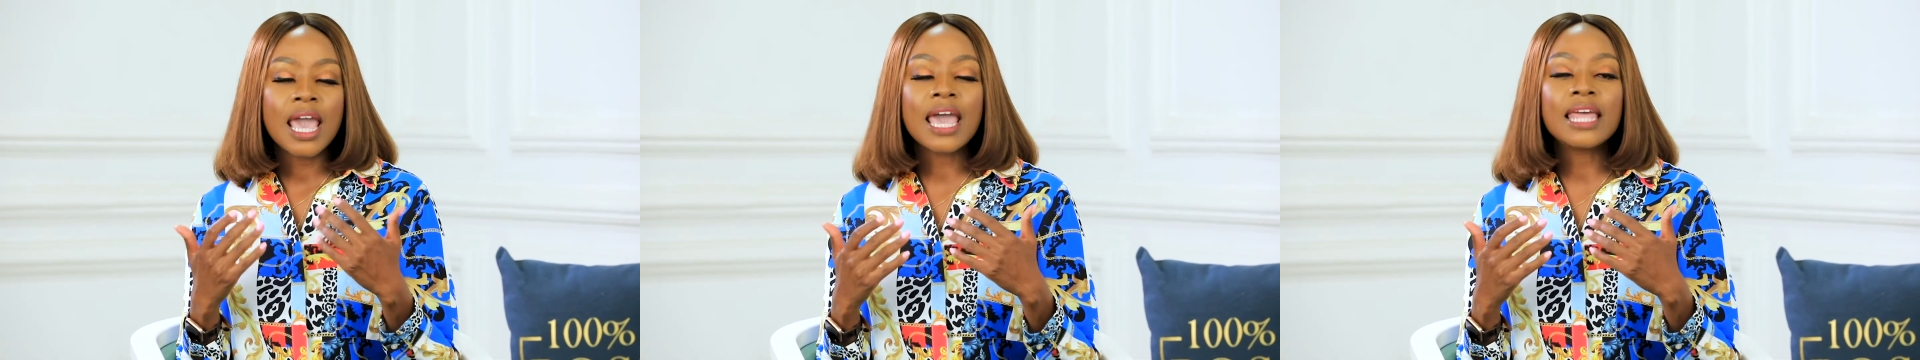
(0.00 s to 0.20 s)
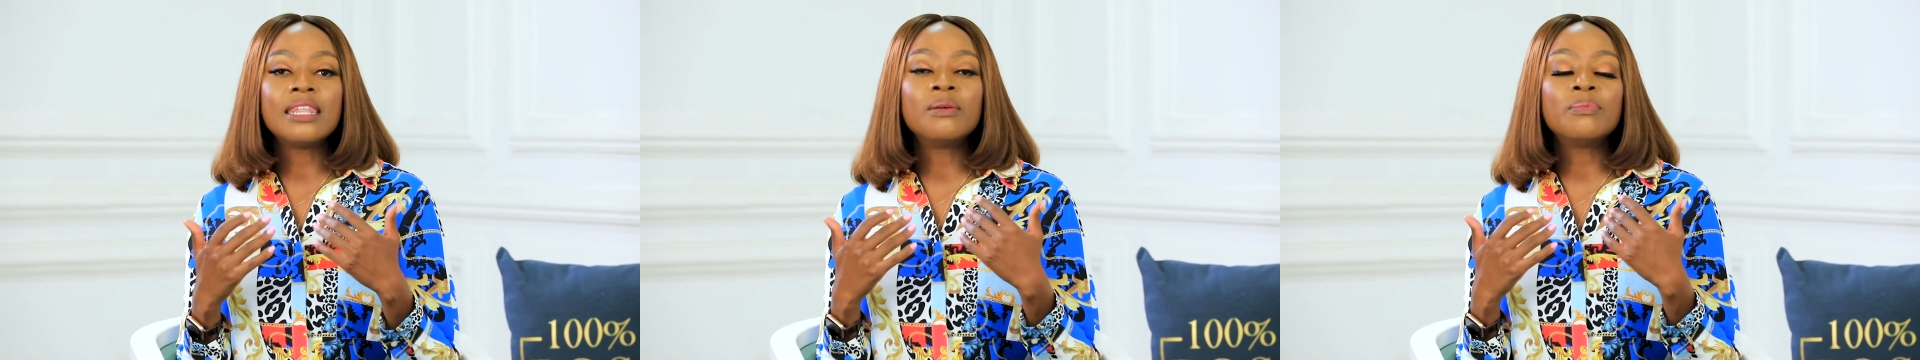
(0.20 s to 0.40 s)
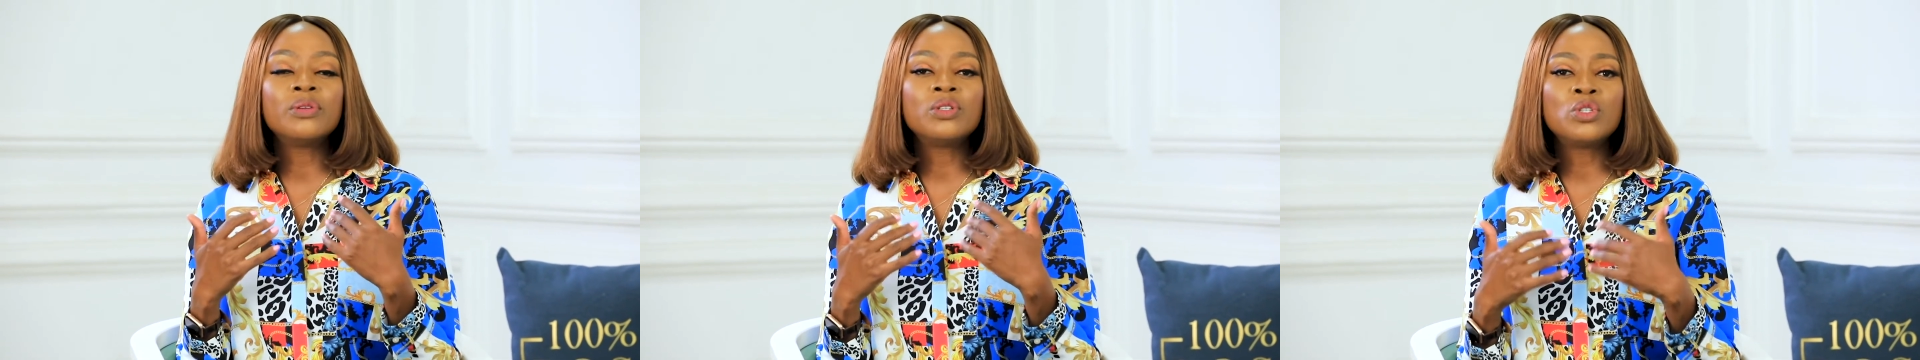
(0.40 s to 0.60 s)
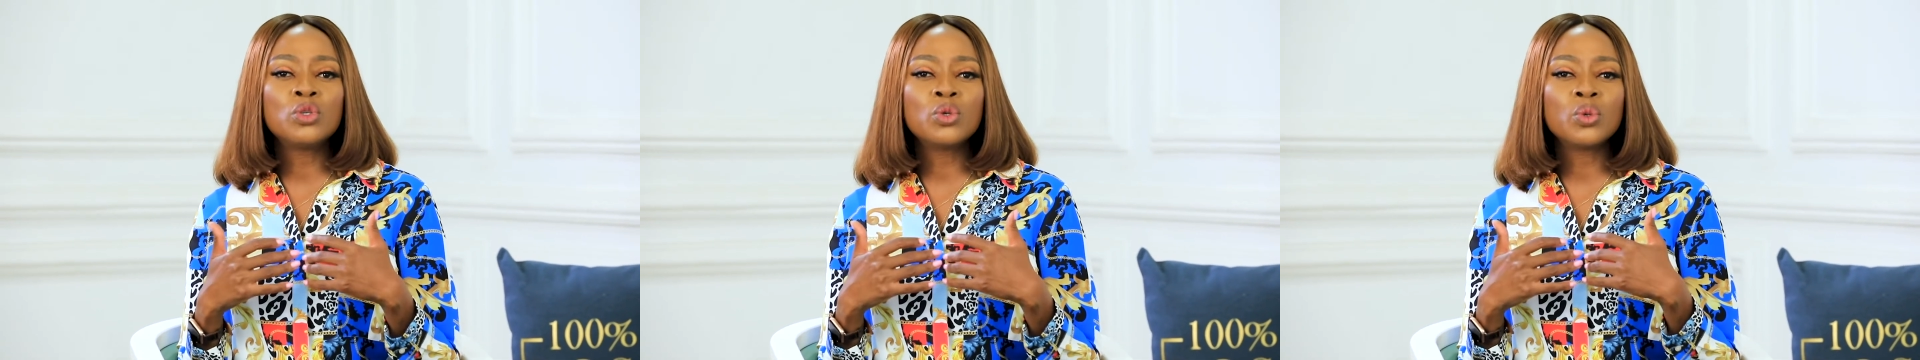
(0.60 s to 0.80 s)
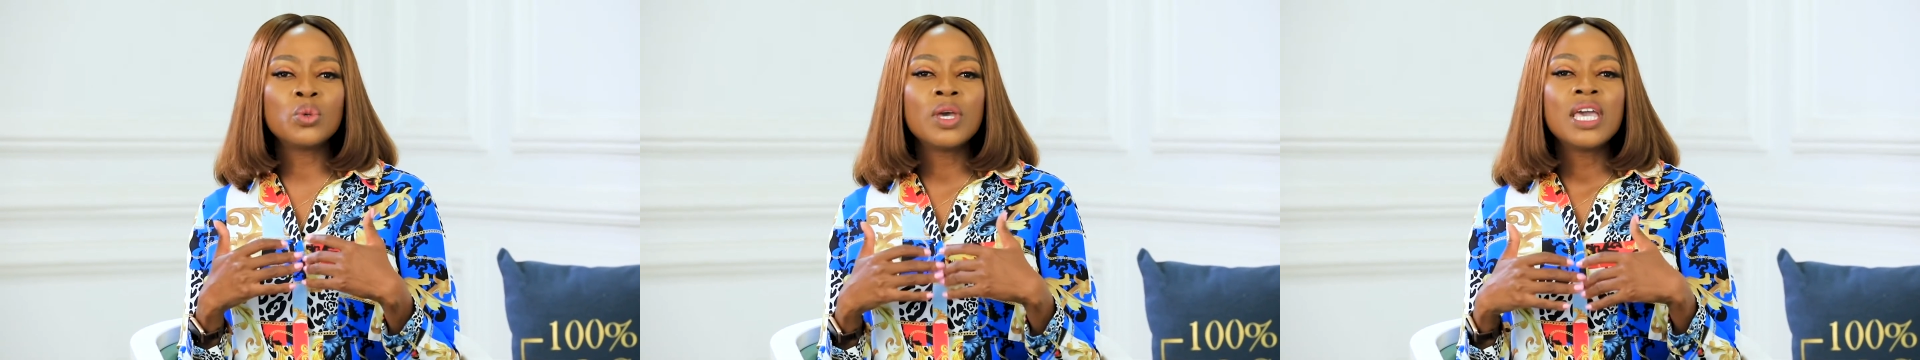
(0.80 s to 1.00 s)
and number
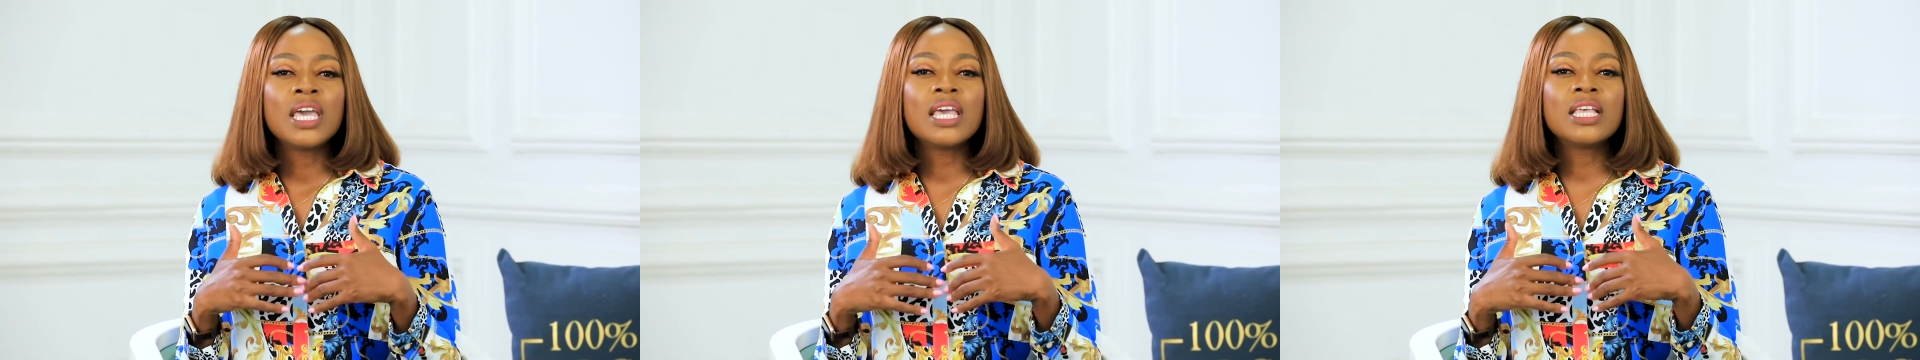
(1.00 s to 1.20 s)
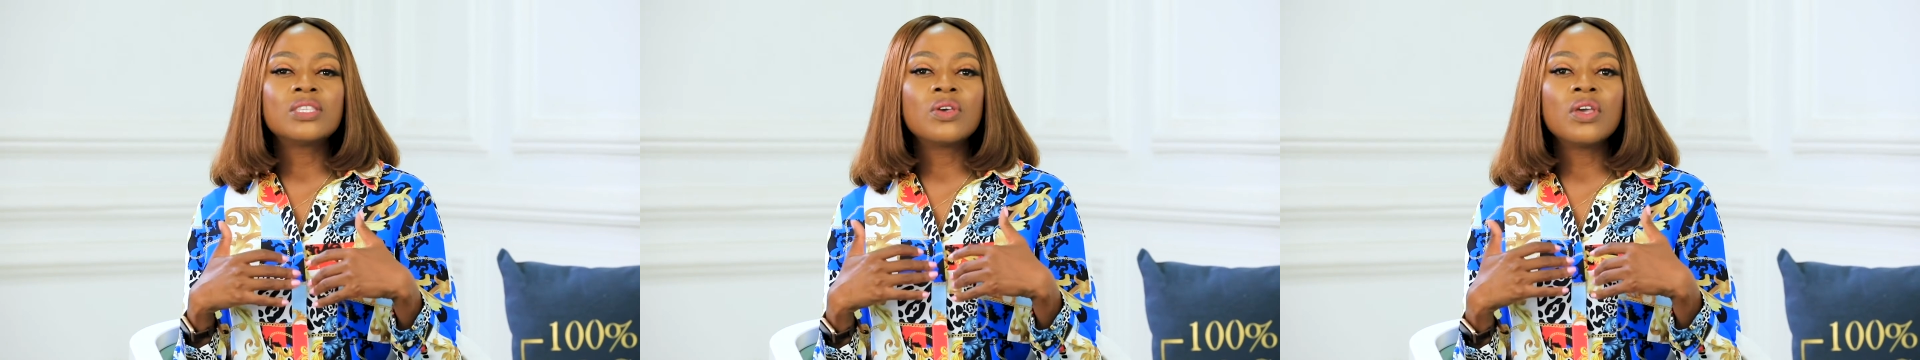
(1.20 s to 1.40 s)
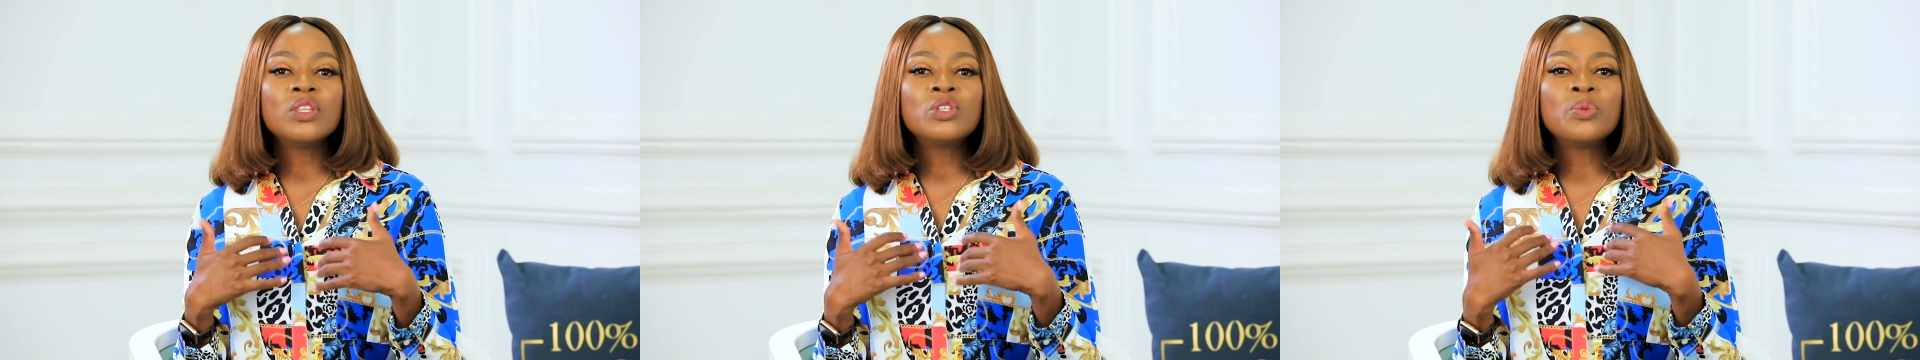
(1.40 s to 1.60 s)
two, it's going